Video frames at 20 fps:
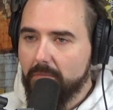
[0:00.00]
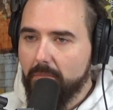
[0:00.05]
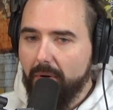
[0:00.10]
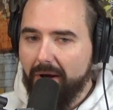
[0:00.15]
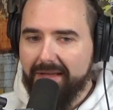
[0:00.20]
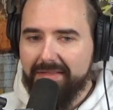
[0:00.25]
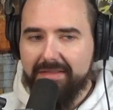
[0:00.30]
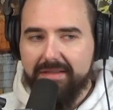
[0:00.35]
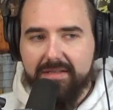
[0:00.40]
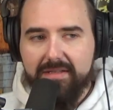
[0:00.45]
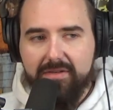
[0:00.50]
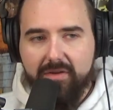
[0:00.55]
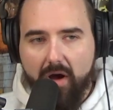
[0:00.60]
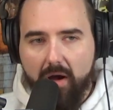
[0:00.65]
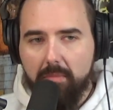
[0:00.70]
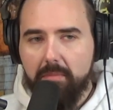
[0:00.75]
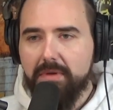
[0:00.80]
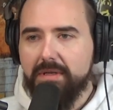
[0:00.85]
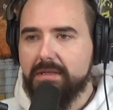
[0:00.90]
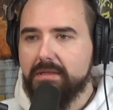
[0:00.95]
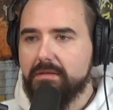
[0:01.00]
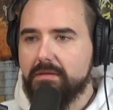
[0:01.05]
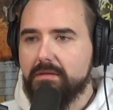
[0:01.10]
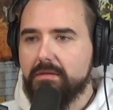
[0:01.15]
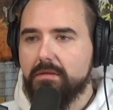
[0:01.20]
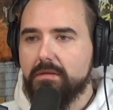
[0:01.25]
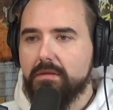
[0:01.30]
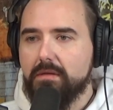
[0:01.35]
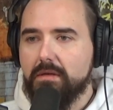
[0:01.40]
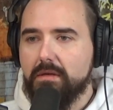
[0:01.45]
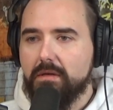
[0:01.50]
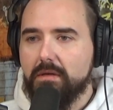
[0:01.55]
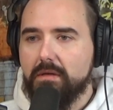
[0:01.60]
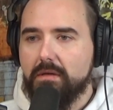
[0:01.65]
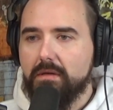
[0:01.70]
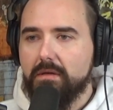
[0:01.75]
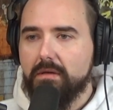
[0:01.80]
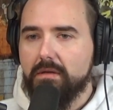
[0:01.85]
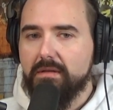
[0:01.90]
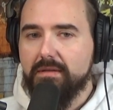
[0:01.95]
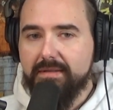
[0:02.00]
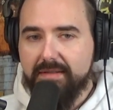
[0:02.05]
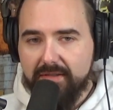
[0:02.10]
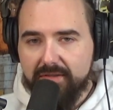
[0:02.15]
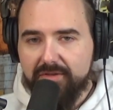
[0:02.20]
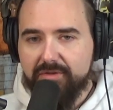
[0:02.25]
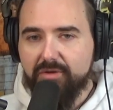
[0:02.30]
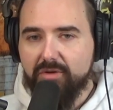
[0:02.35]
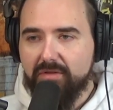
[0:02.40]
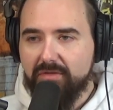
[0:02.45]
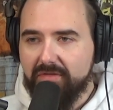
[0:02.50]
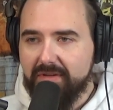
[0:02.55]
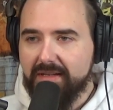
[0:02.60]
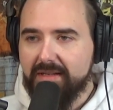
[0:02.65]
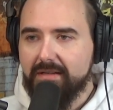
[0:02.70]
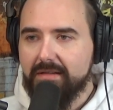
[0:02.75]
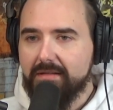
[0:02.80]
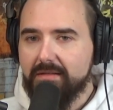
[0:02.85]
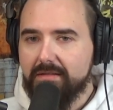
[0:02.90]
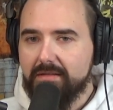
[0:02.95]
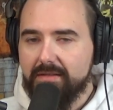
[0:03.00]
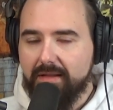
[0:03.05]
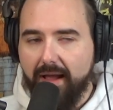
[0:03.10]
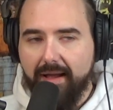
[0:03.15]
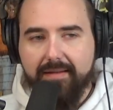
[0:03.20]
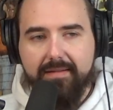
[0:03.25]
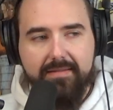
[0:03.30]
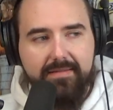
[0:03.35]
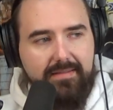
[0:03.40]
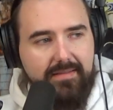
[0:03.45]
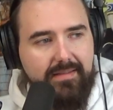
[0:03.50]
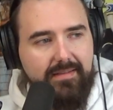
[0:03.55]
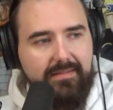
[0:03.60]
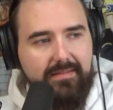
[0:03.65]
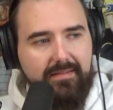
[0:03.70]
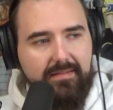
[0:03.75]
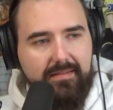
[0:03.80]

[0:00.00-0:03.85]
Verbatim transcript: by the dominant, deserving dynasty,